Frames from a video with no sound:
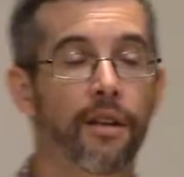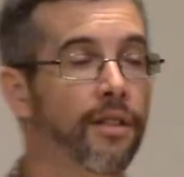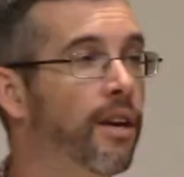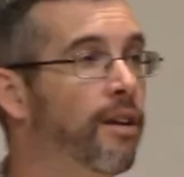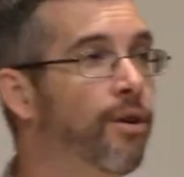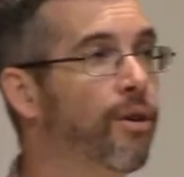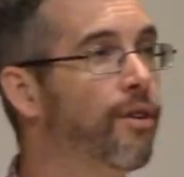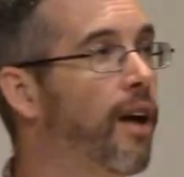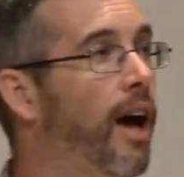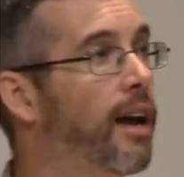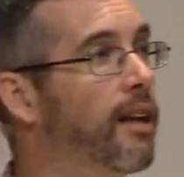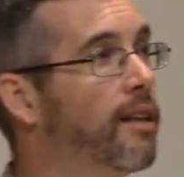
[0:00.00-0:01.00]
that you're
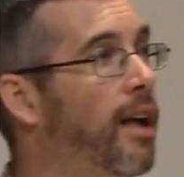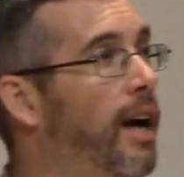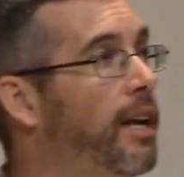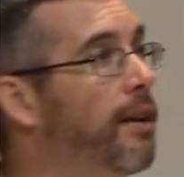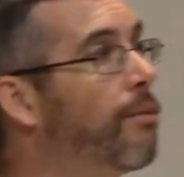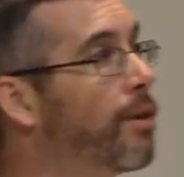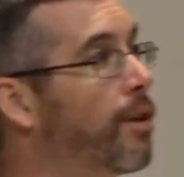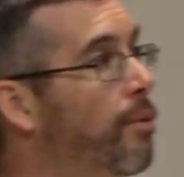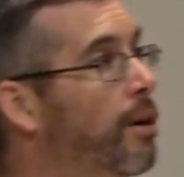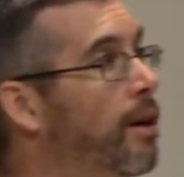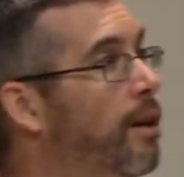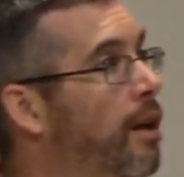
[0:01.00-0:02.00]
not aligning with the
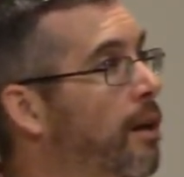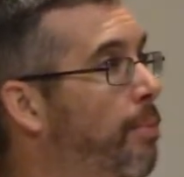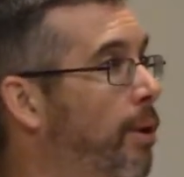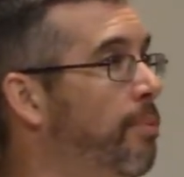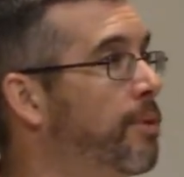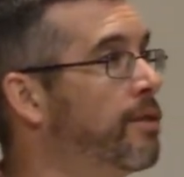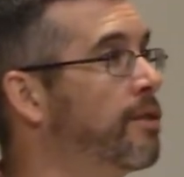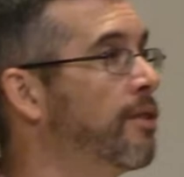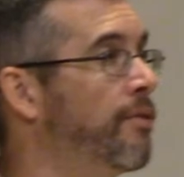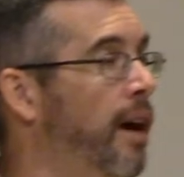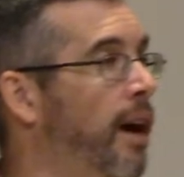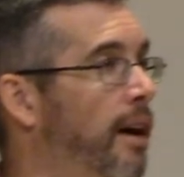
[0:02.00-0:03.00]
will and purposes
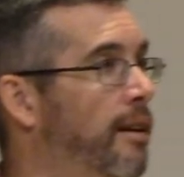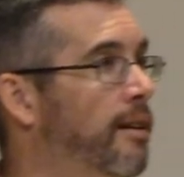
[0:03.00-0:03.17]
of God.